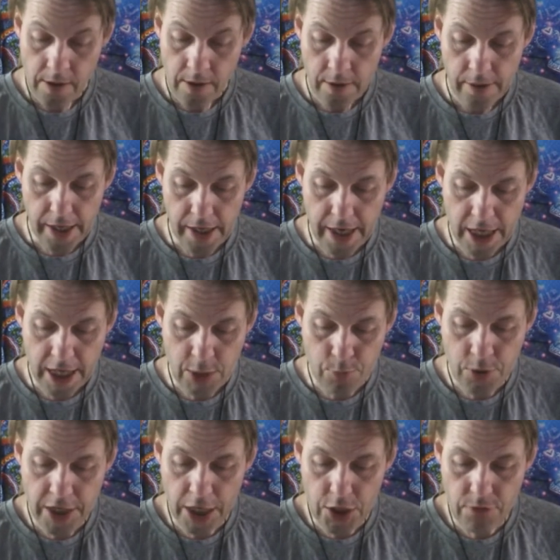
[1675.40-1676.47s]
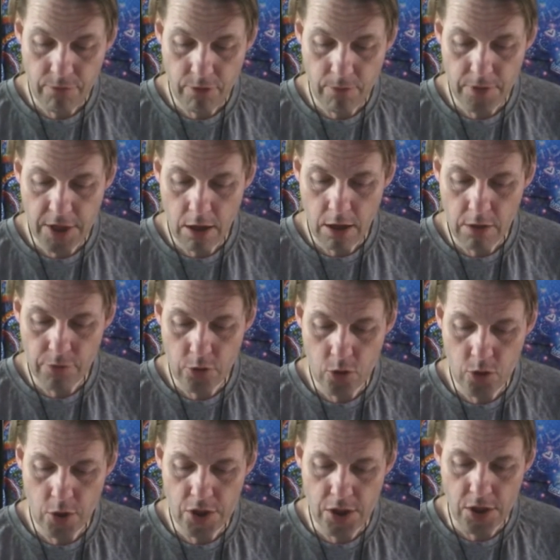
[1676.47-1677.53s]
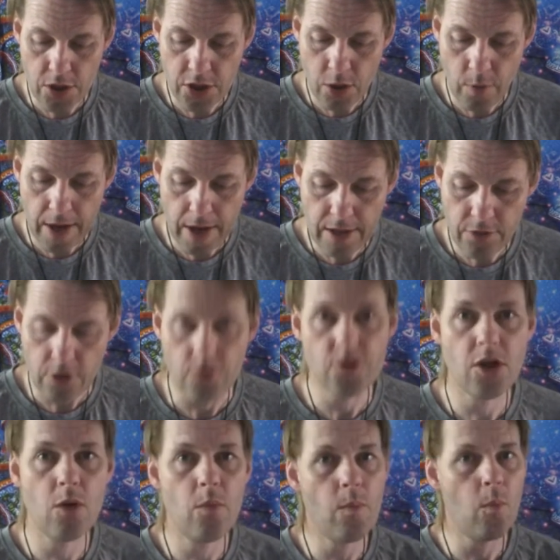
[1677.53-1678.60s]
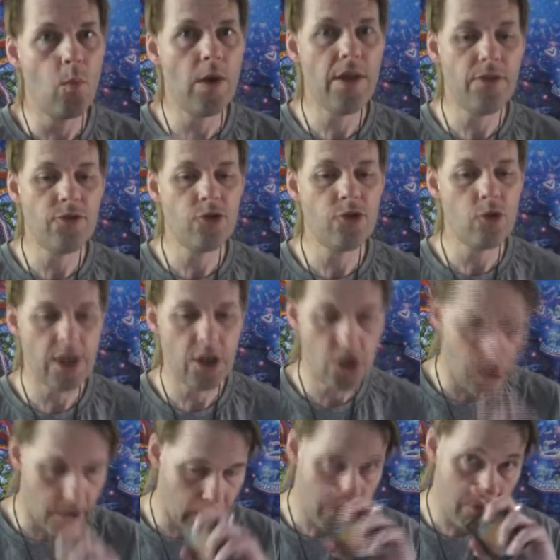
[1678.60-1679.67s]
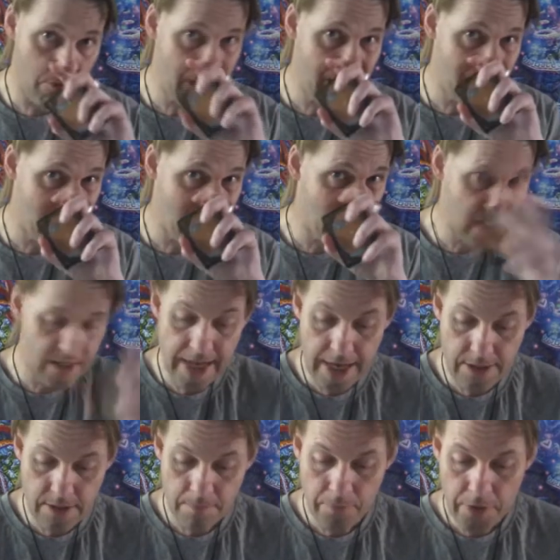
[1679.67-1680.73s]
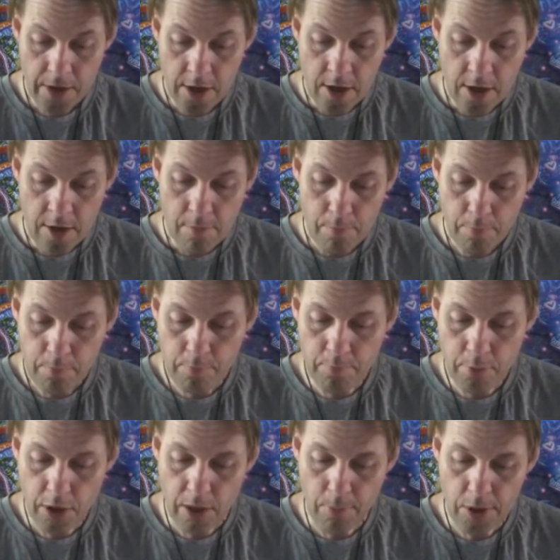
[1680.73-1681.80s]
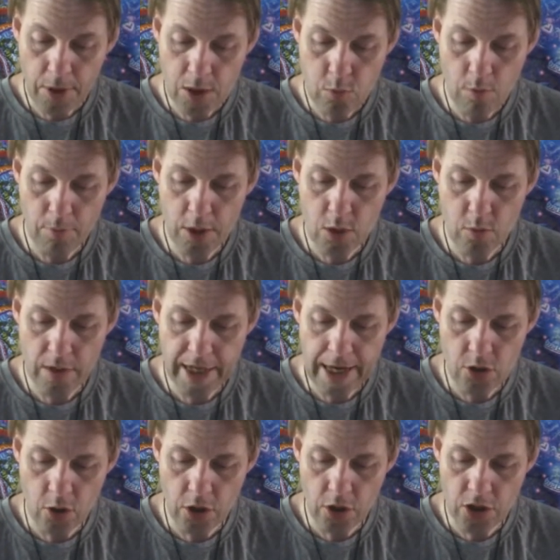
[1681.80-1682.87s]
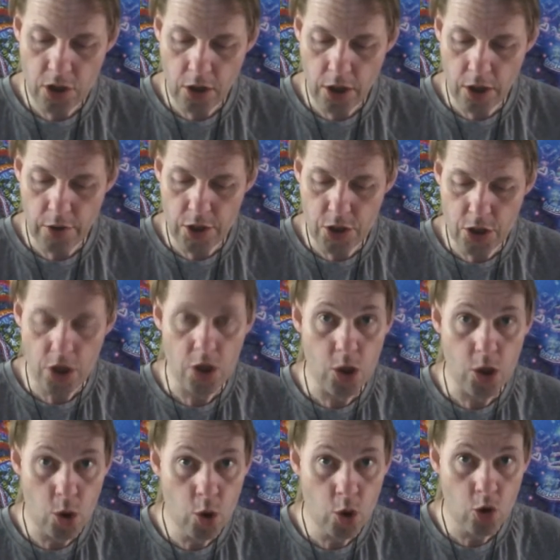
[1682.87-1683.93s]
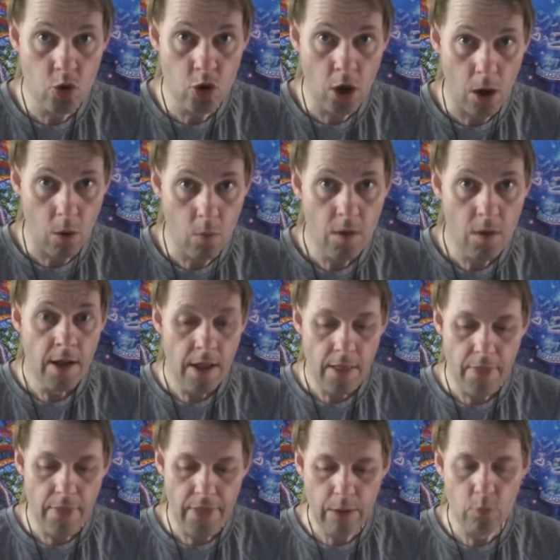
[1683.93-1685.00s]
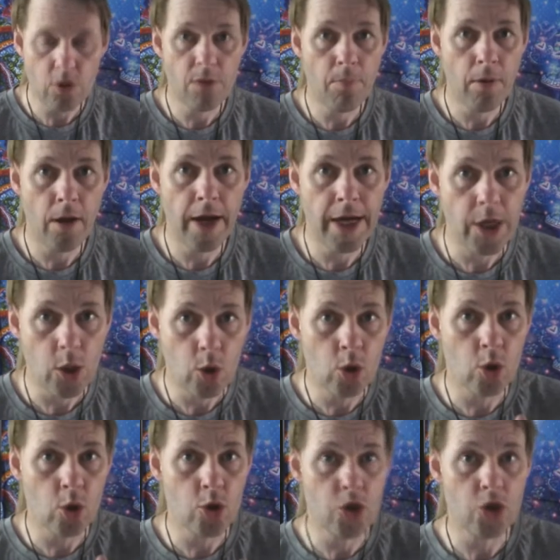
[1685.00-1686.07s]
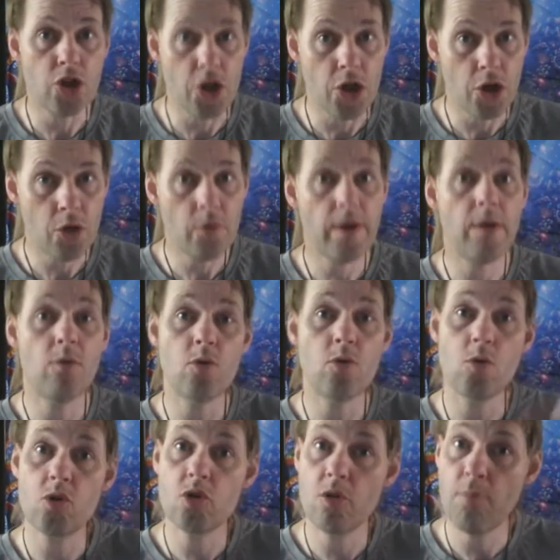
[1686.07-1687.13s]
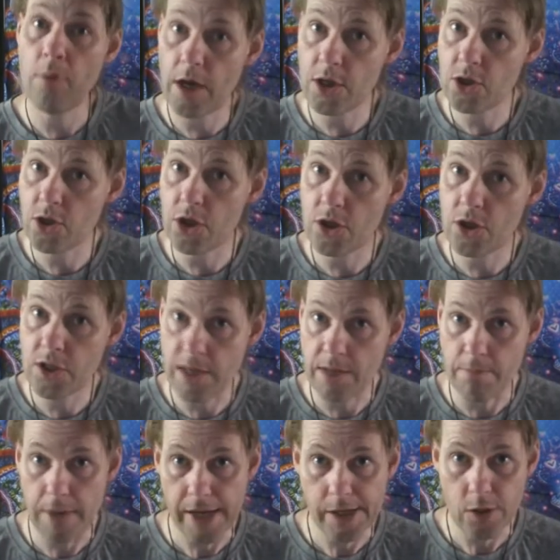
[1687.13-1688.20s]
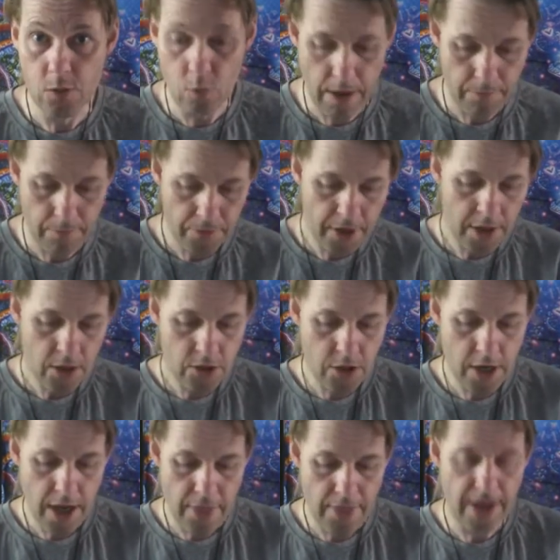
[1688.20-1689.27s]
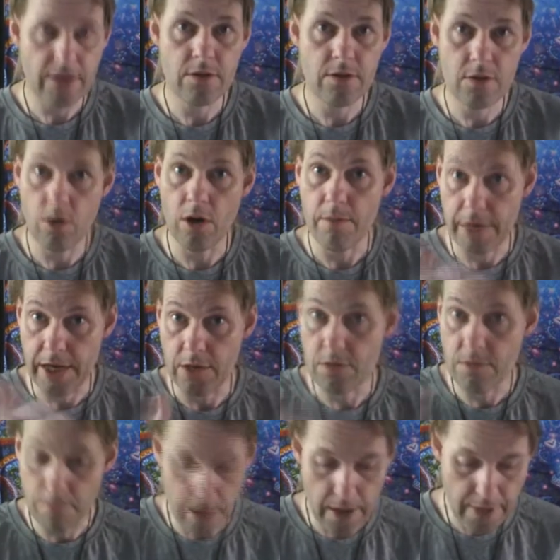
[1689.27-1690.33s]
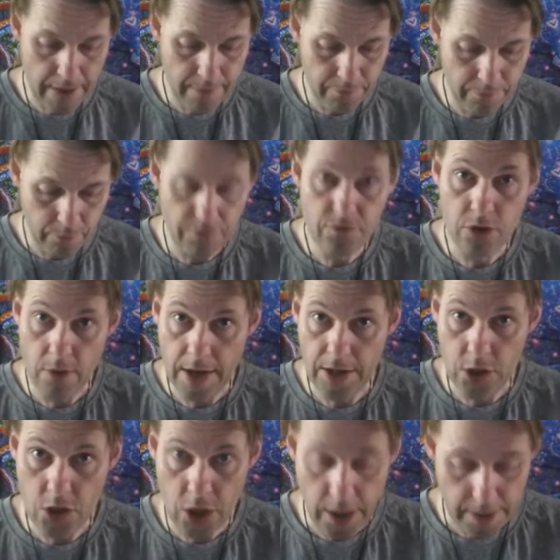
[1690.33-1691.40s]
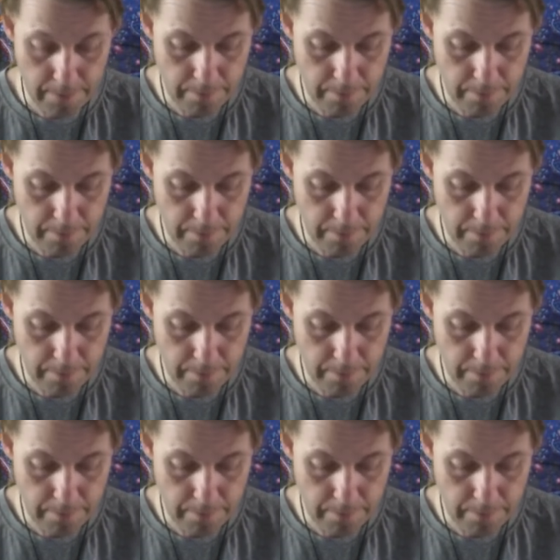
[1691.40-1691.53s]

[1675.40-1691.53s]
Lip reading: It gains protection from the colour of your choice until end of turn. So with Two-Headed Giant, when it says put a +1/+1 counter on a target creature you control, that would apply not just to you, it would also apply to your teammate as well. So yeah, that's what it means by that with Two-Headed Giant.